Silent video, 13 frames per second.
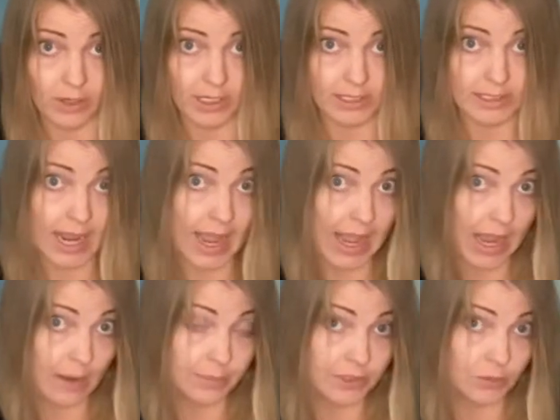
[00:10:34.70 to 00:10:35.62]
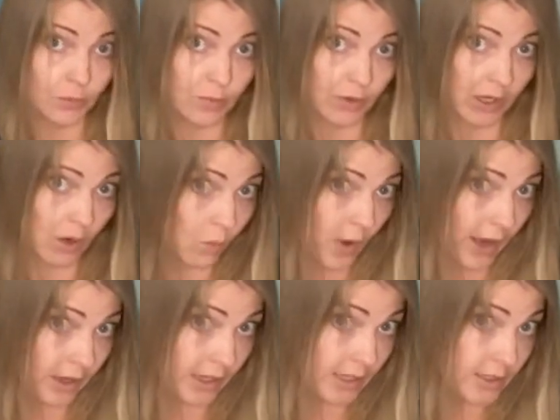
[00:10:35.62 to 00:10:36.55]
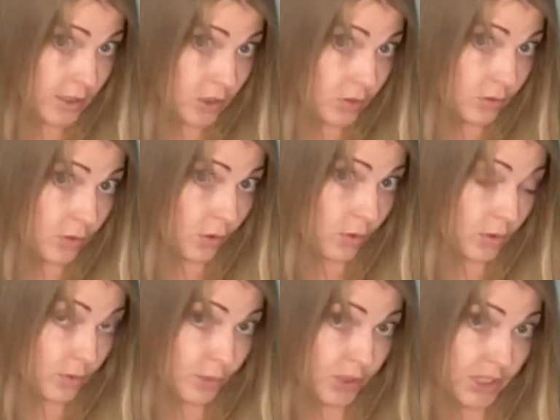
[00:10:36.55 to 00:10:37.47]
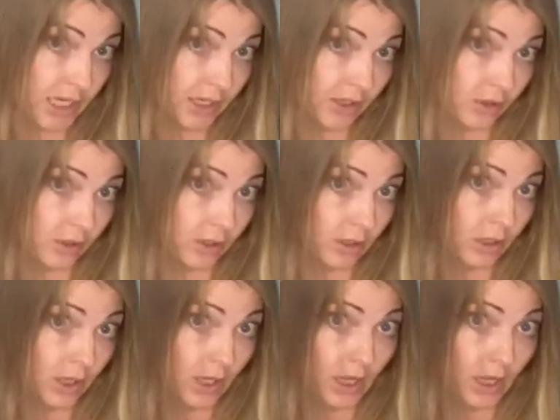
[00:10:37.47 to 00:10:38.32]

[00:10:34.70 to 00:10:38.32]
it taps, we bring awareness to those particular